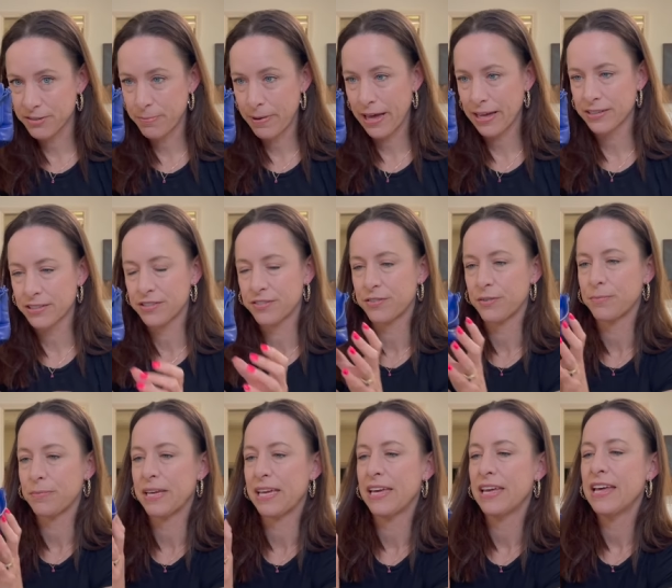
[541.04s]
bags for
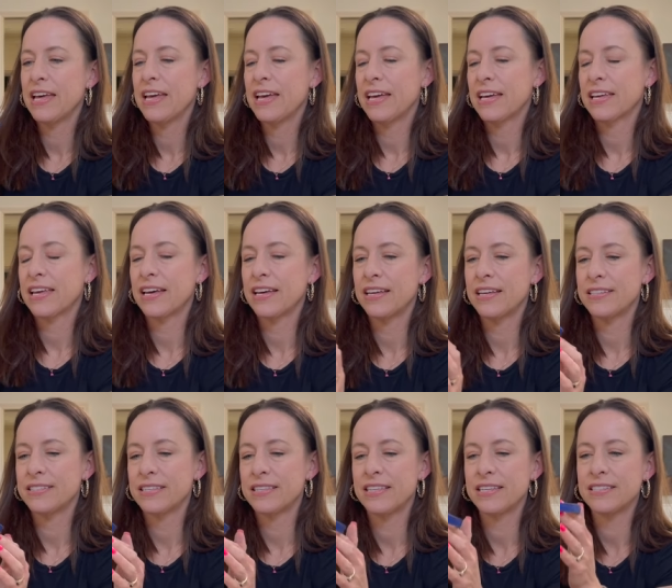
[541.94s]
me because
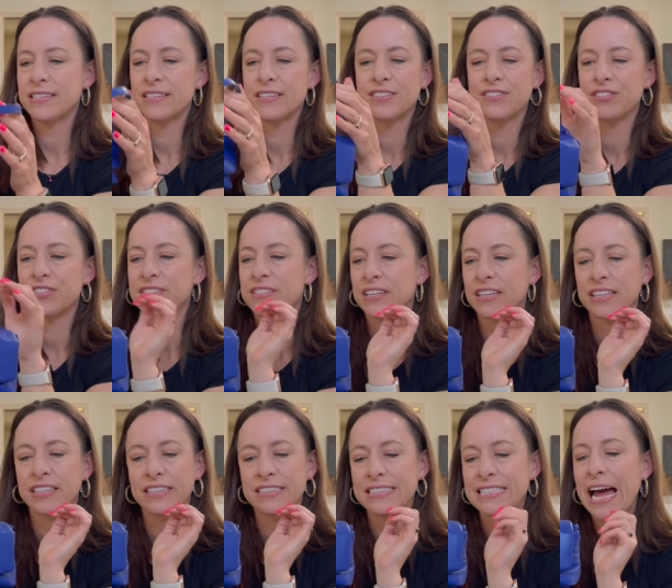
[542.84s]
this is just a
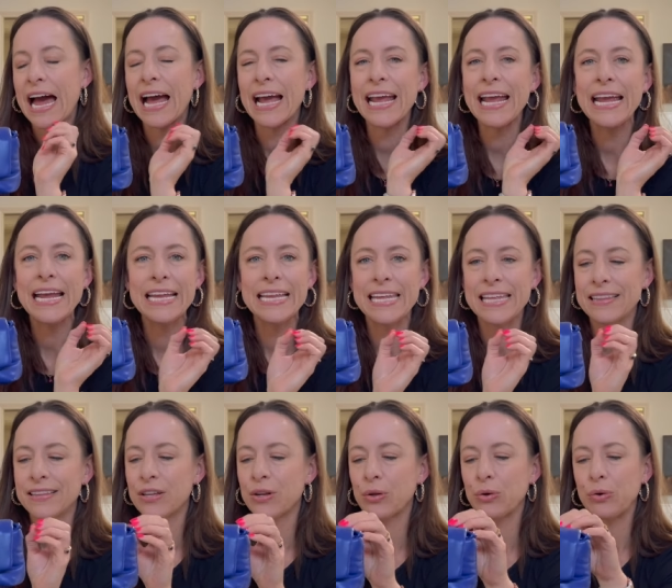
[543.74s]
tiny
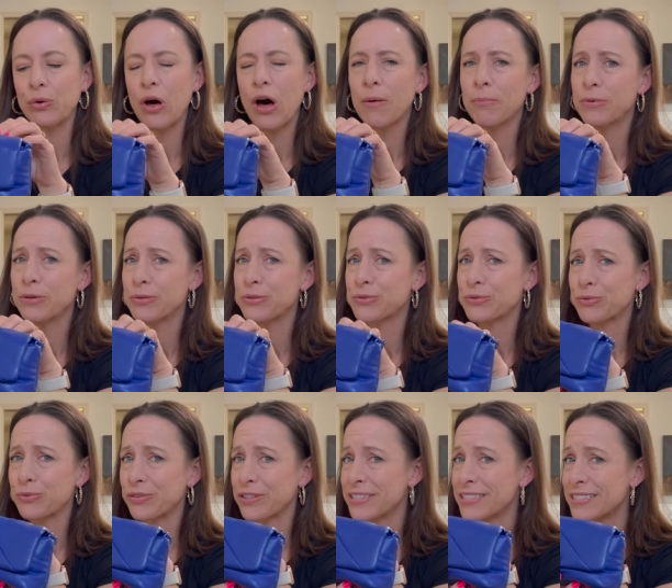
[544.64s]
little almost
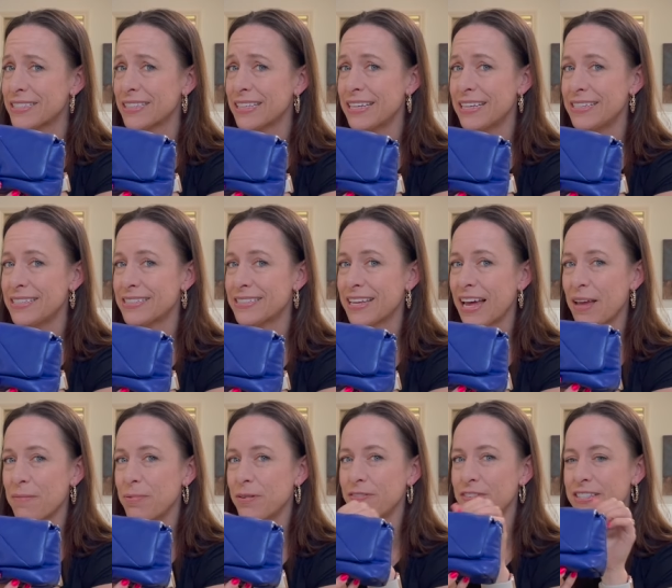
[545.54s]
wristlet
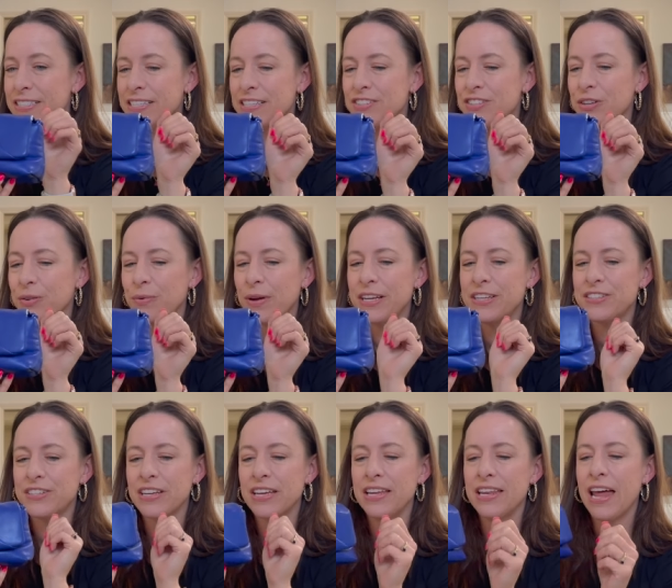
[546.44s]
type of a
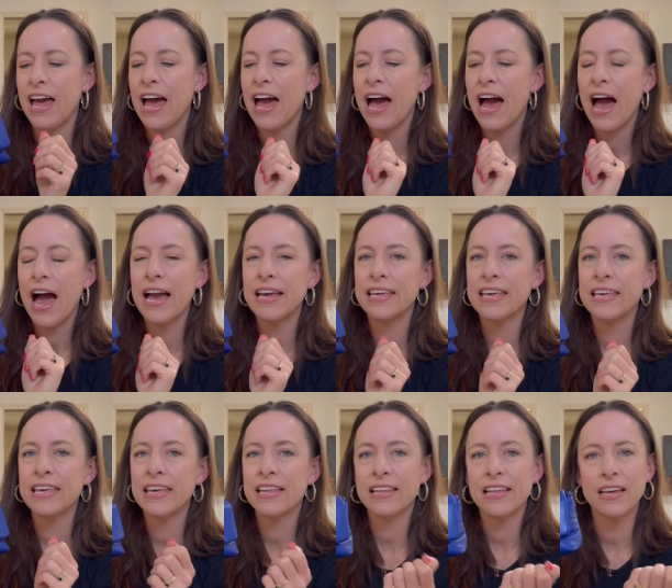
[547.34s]
situation. I can
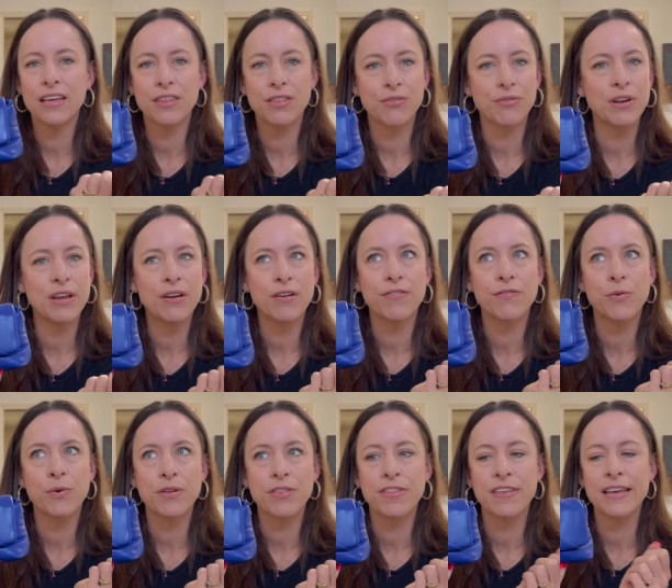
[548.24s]
get like three or
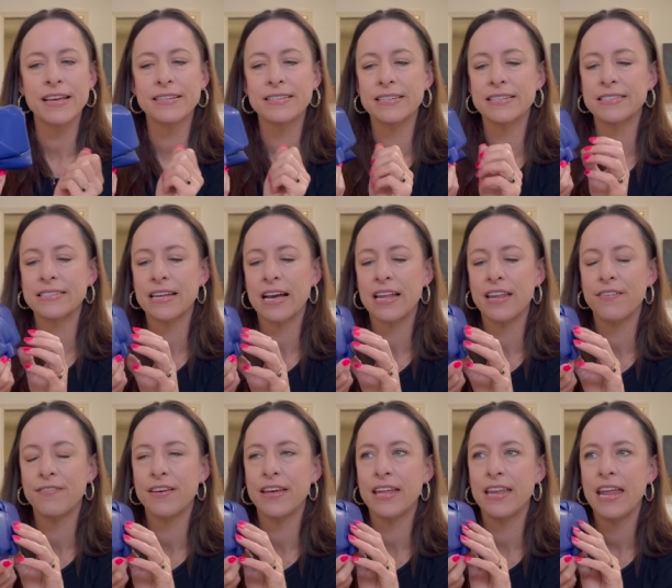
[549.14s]
four things inside of
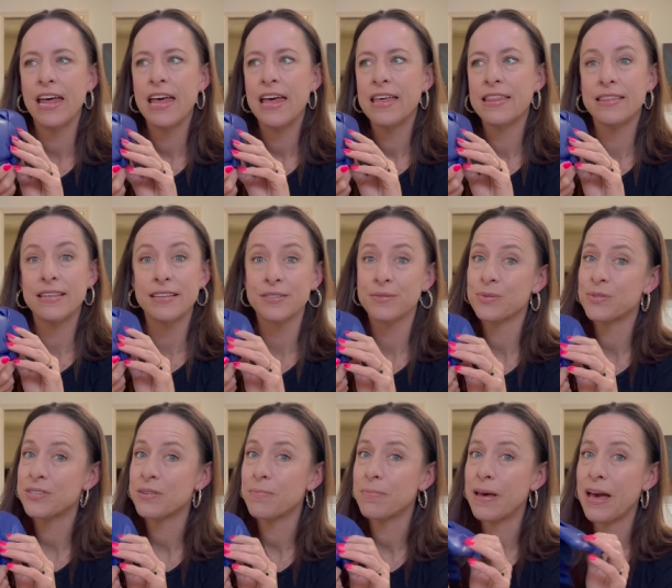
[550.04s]
it. This was
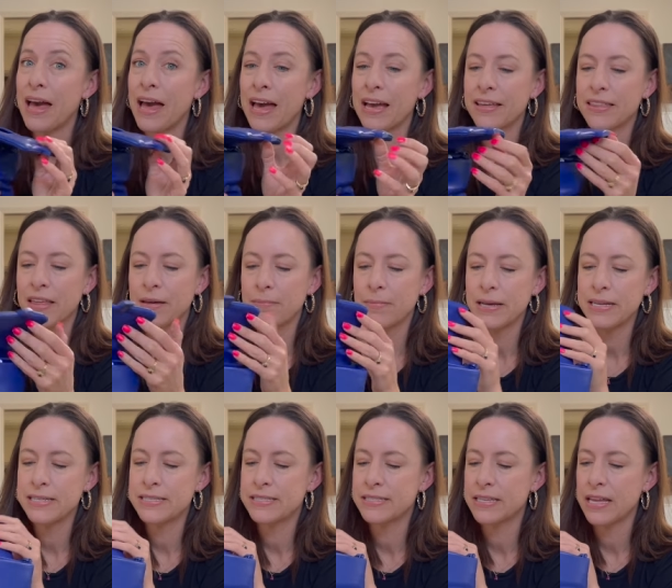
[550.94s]
a bag that my
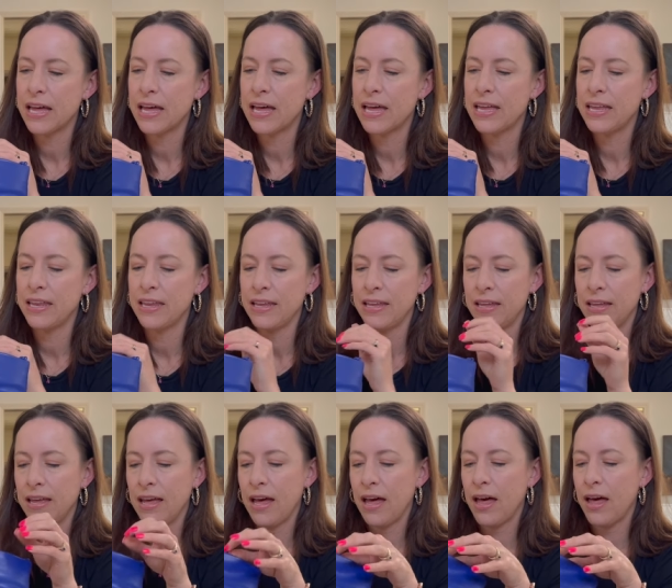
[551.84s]
son,
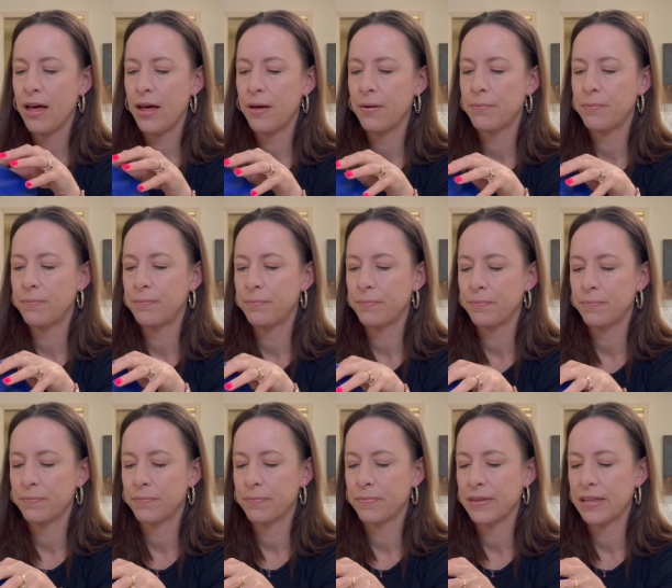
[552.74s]
um,
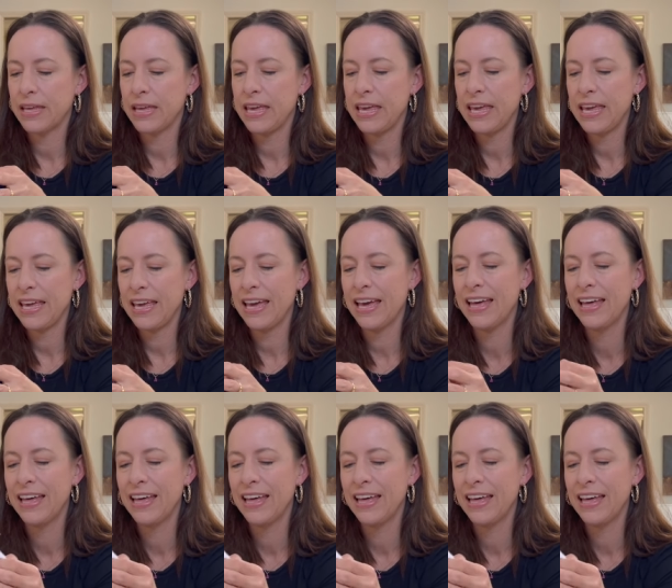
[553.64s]
he,